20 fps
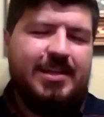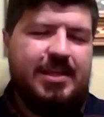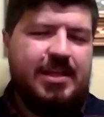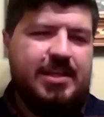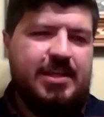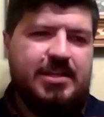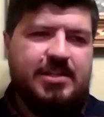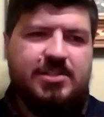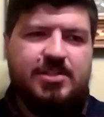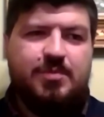
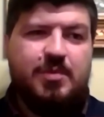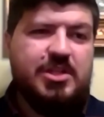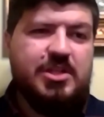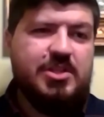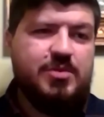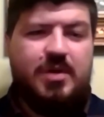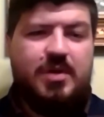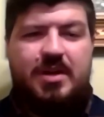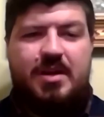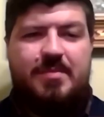uh, we just
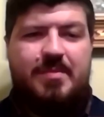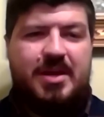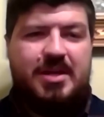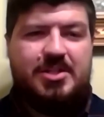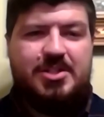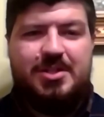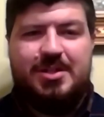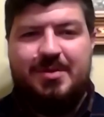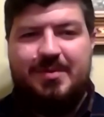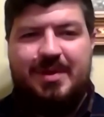wanted to make
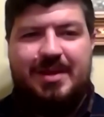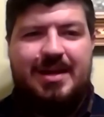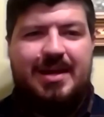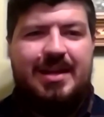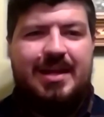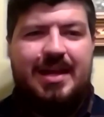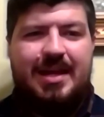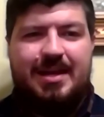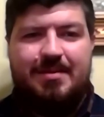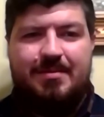sure that we got
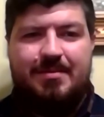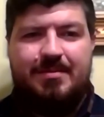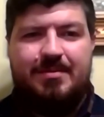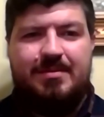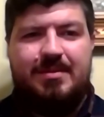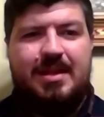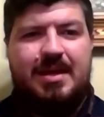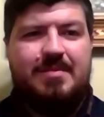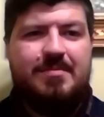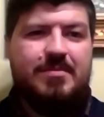ahead and
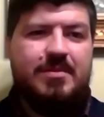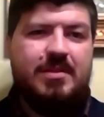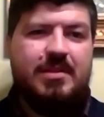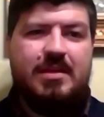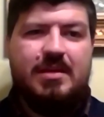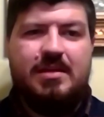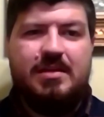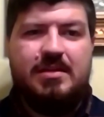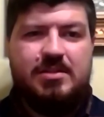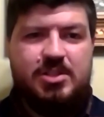let
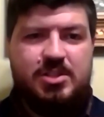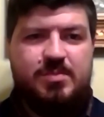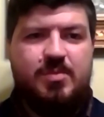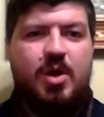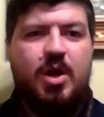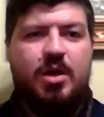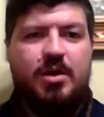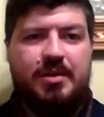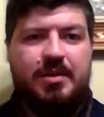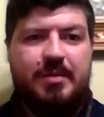the
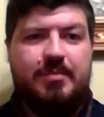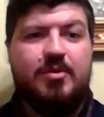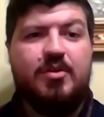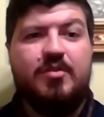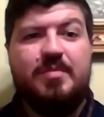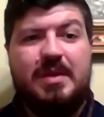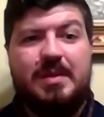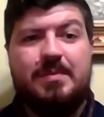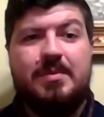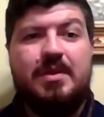small number of
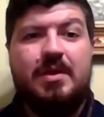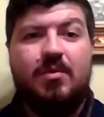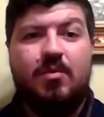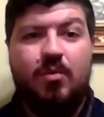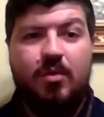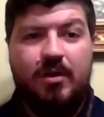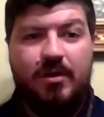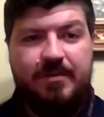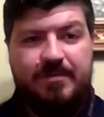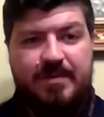people that
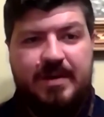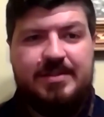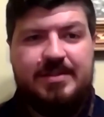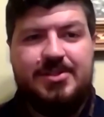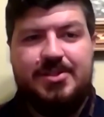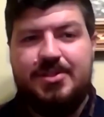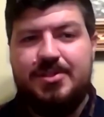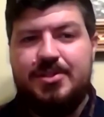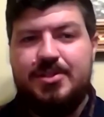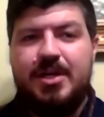were
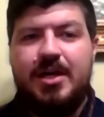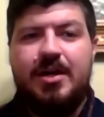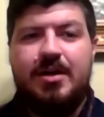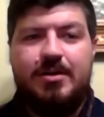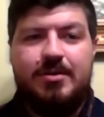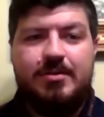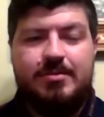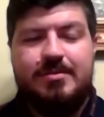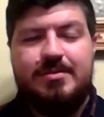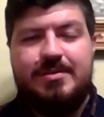affected
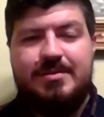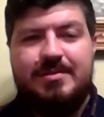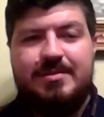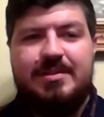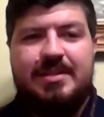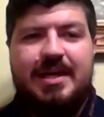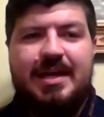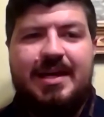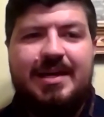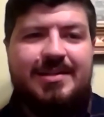know
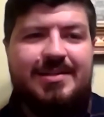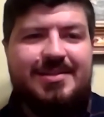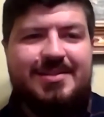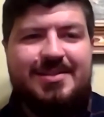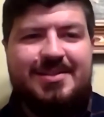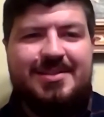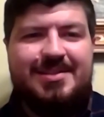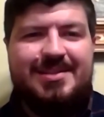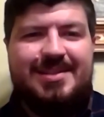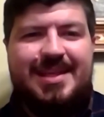that
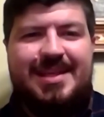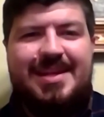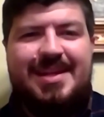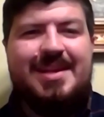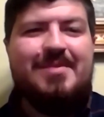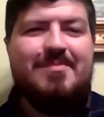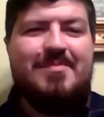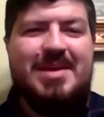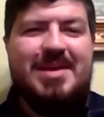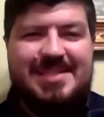they
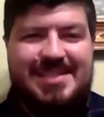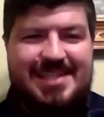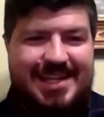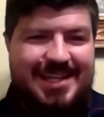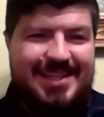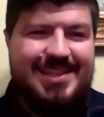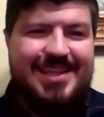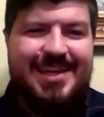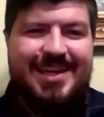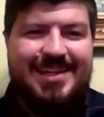didn't miss
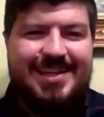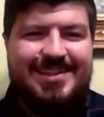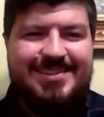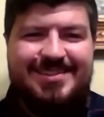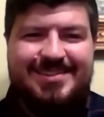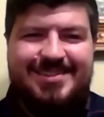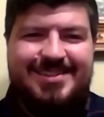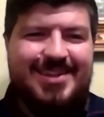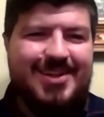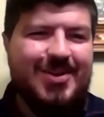anything.
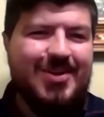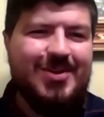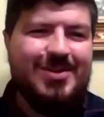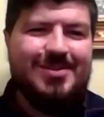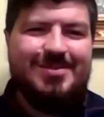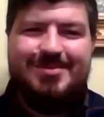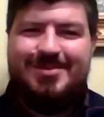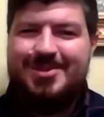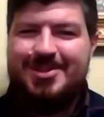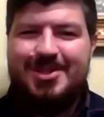They're
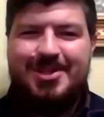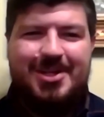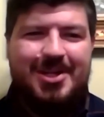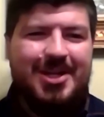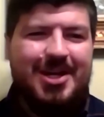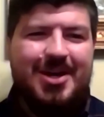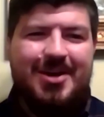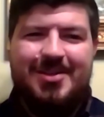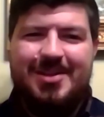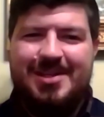good to
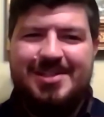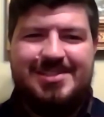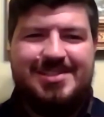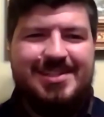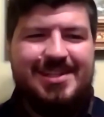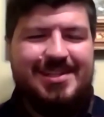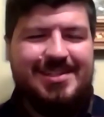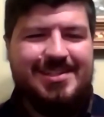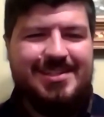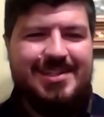go. They just
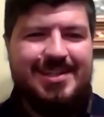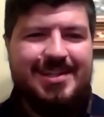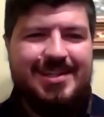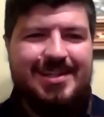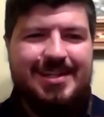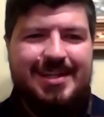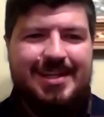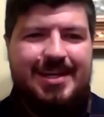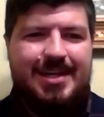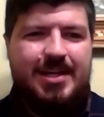need to
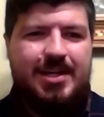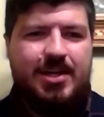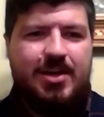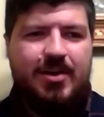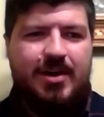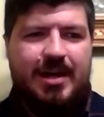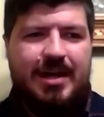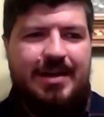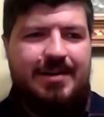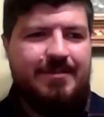
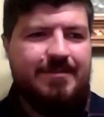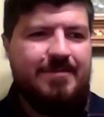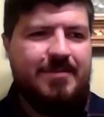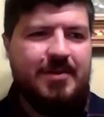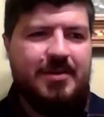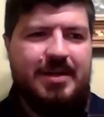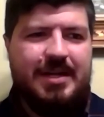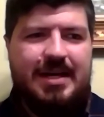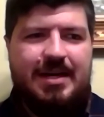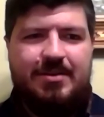go ahead and
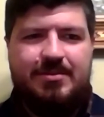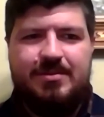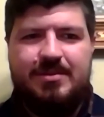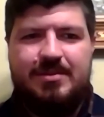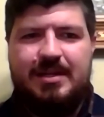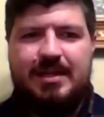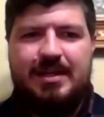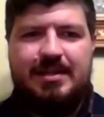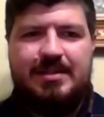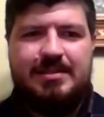fill it out.
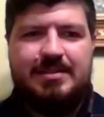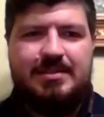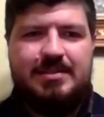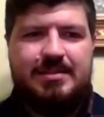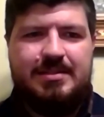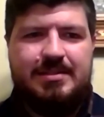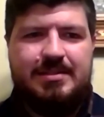And